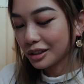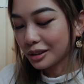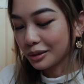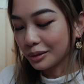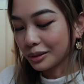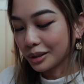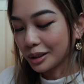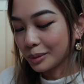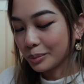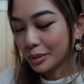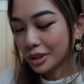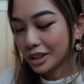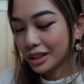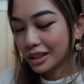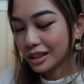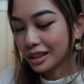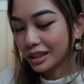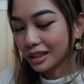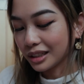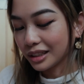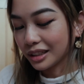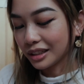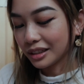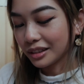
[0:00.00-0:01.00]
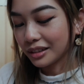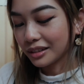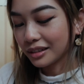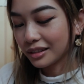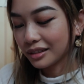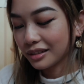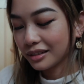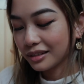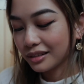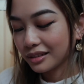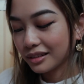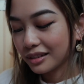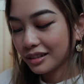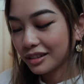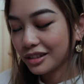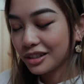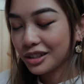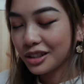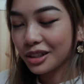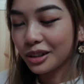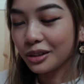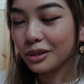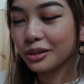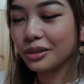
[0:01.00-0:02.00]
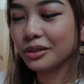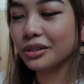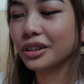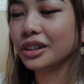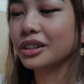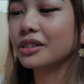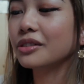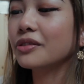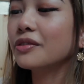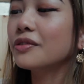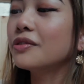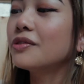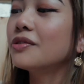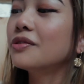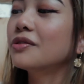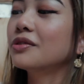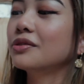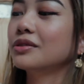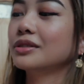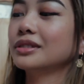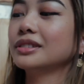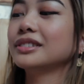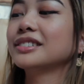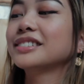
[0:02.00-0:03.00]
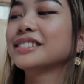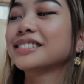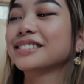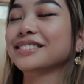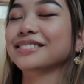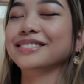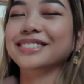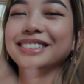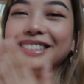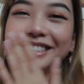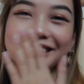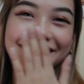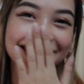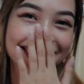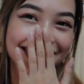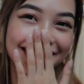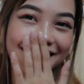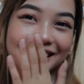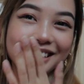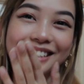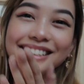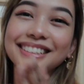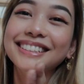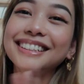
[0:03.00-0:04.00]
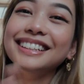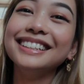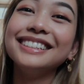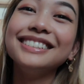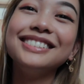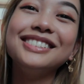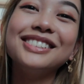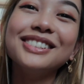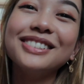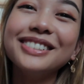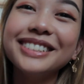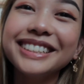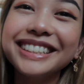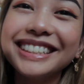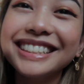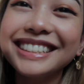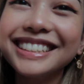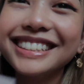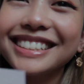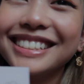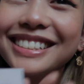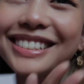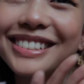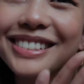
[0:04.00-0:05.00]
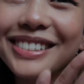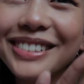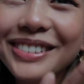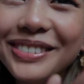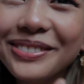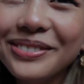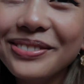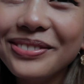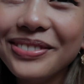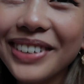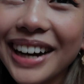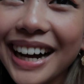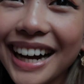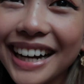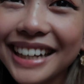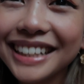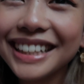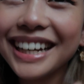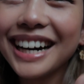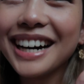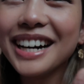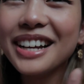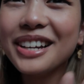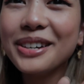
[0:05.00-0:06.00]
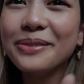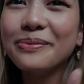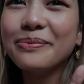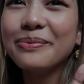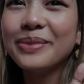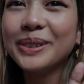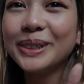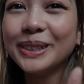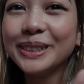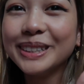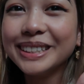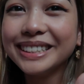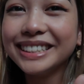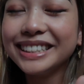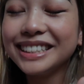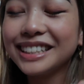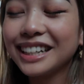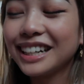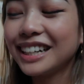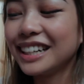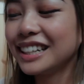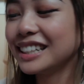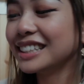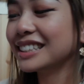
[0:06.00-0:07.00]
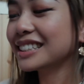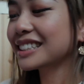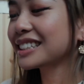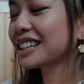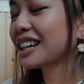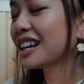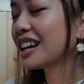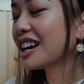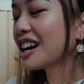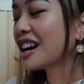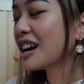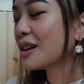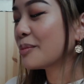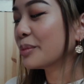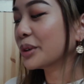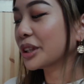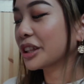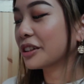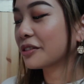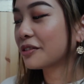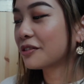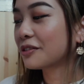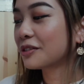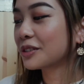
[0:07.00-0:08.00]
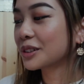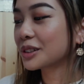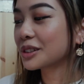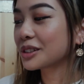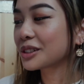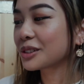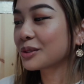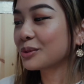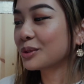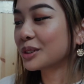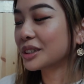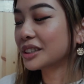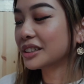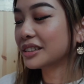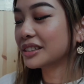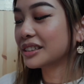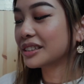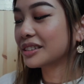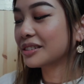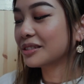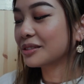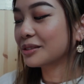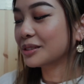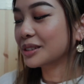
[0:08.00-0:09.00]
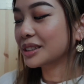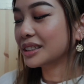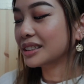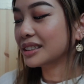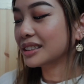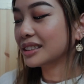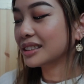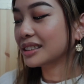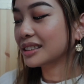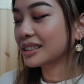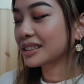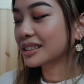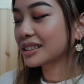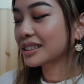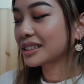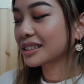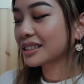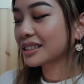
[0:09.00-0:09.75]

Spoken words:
let me see. So the first one, the drawing is so bad, I apologize, but the first one was,